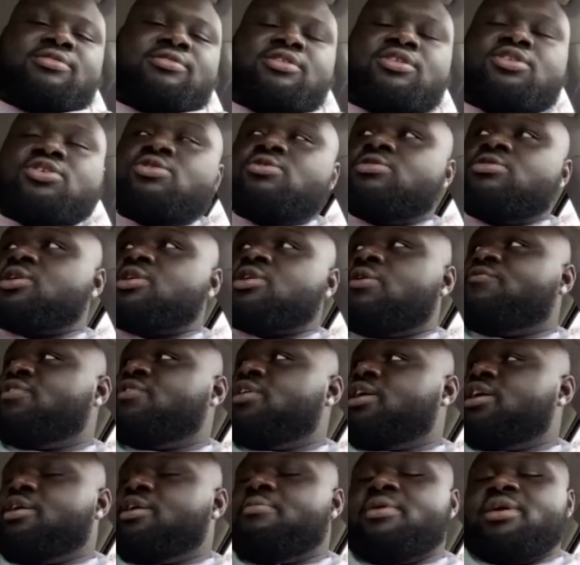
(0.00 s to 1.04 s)
Epps. Dude's so
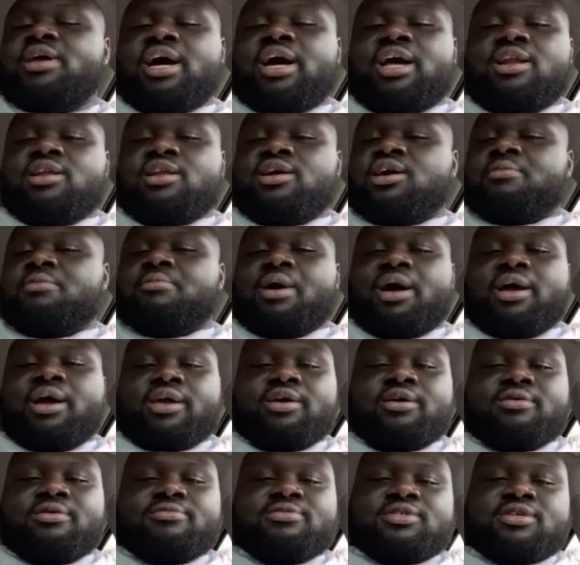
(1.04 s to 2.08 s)
funny to me. I love
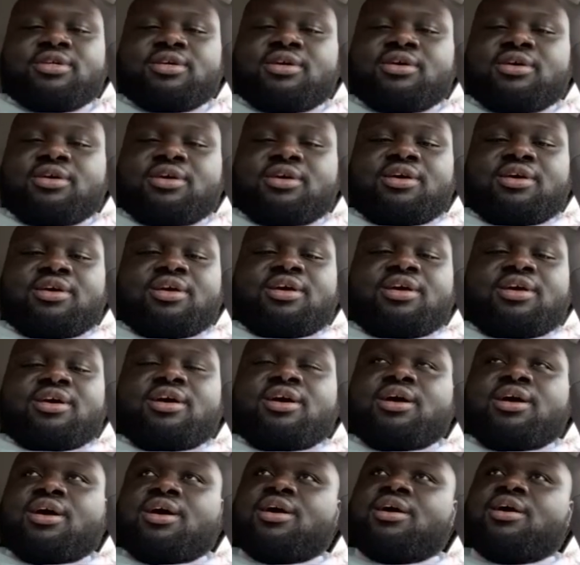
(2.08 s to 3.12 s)
Mike Epps.
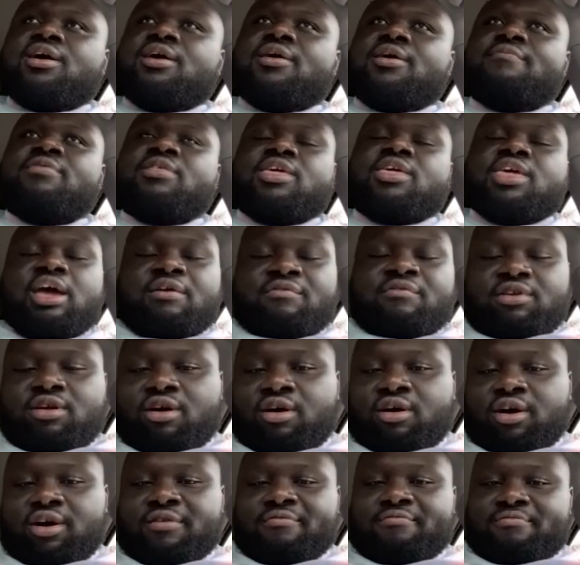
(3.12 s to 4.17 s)
Um, Kevin
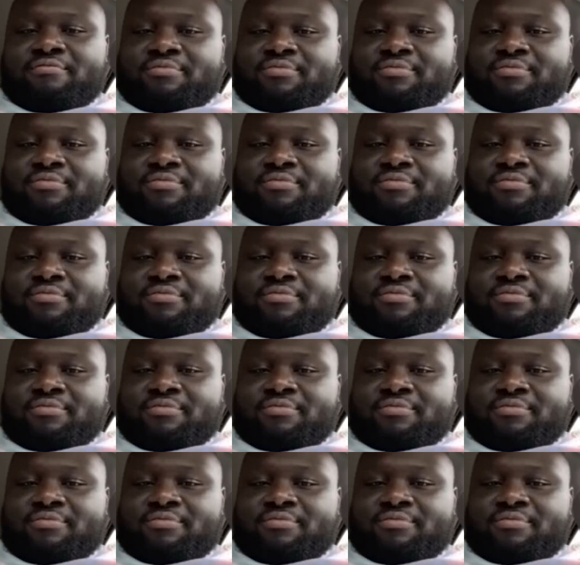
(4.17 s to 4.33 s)
Hart.